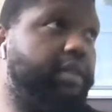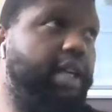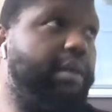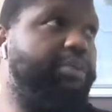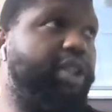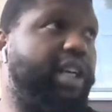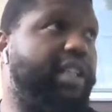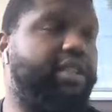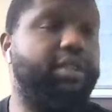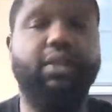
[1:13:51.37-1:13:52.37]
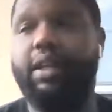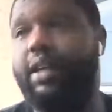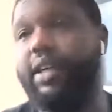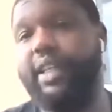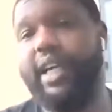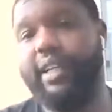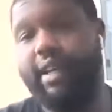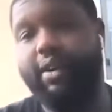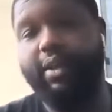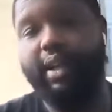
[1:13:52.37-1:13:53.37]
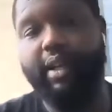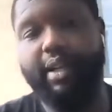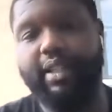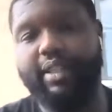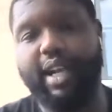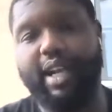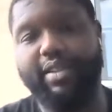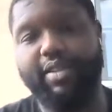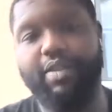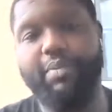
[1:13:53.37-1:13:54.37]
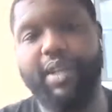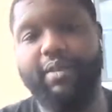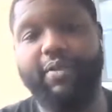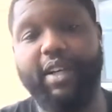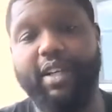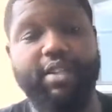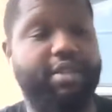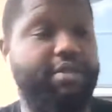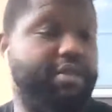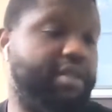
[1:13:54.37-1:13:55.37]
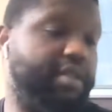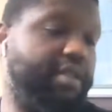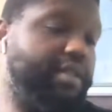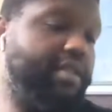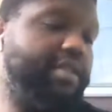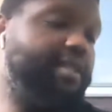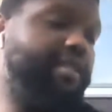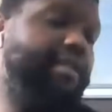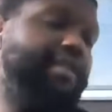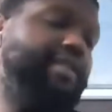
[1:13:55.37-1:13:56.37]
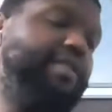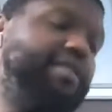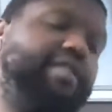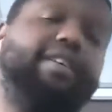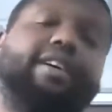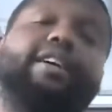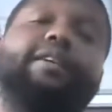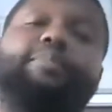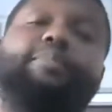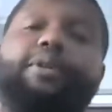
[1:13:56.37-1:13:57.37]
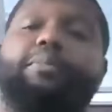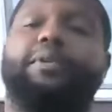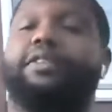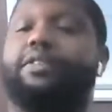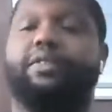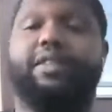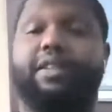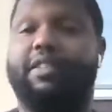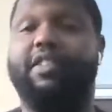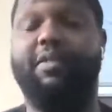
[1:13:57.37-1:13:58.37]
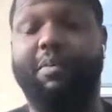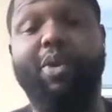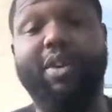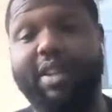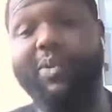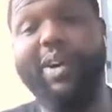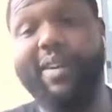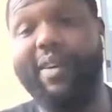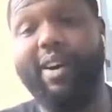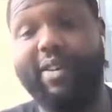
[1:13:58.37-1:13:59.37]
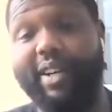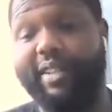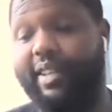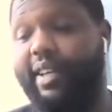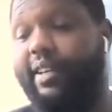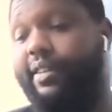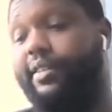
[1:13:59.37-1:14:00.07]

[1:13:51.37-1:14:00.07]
I'm trying so hard not to go there because I got so many fucking jokes. Inappropriate jokes. More than what I've already said.